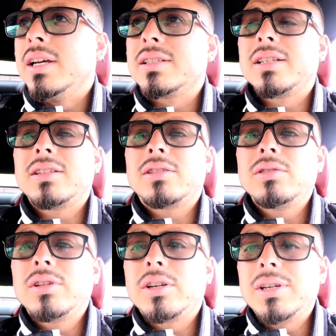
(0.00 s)
It's
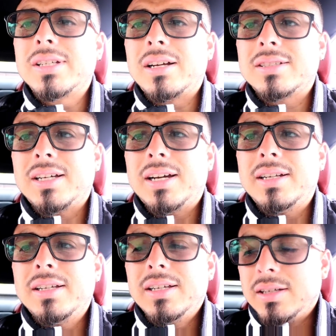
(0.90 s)
62 degrees
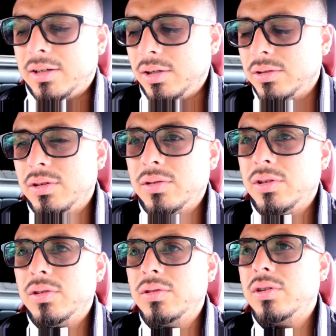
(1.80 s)
outside. Oh, no.
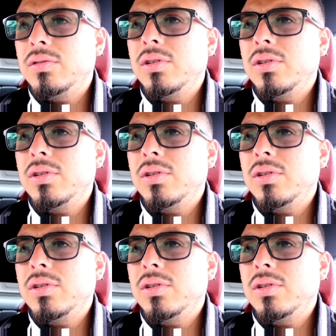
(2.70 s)
No.